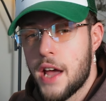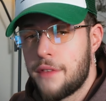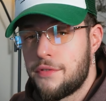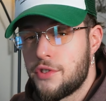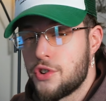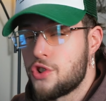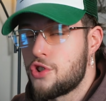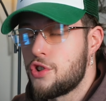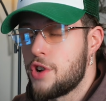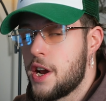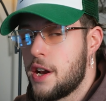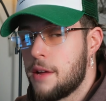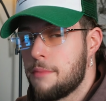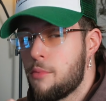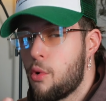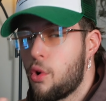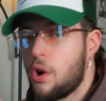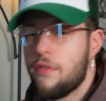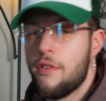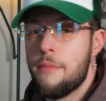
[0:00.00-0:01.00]
after creating
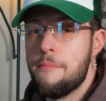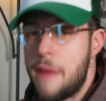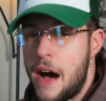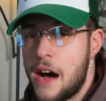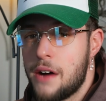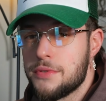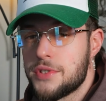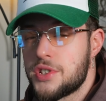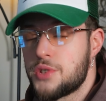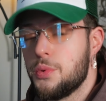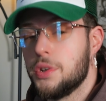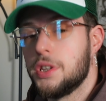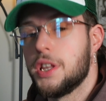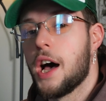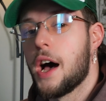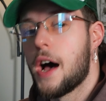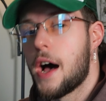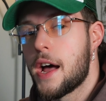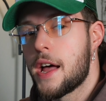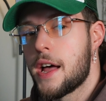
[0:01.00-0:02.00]
more of a bounce with the
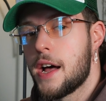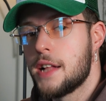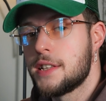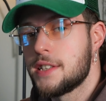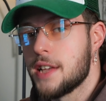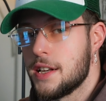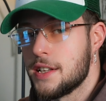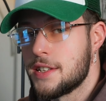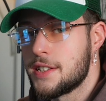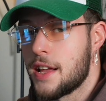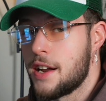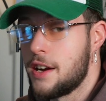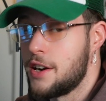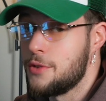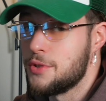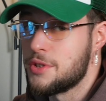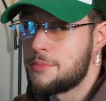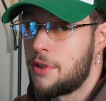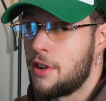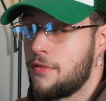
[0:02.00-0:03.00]
hi-hats, I decided it
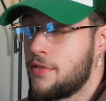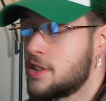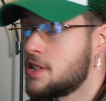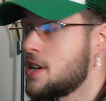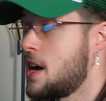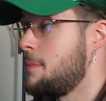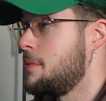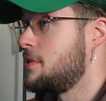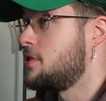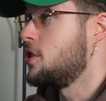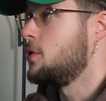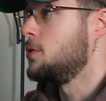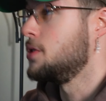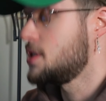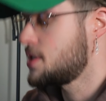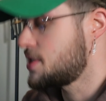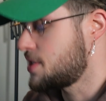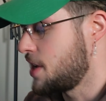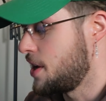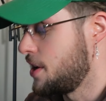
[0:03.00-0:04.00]
was perfect time to throw in the
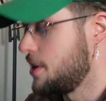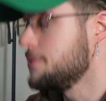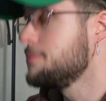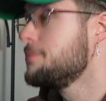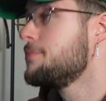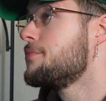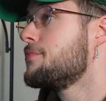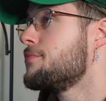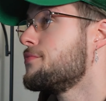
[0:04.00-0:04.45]
snare.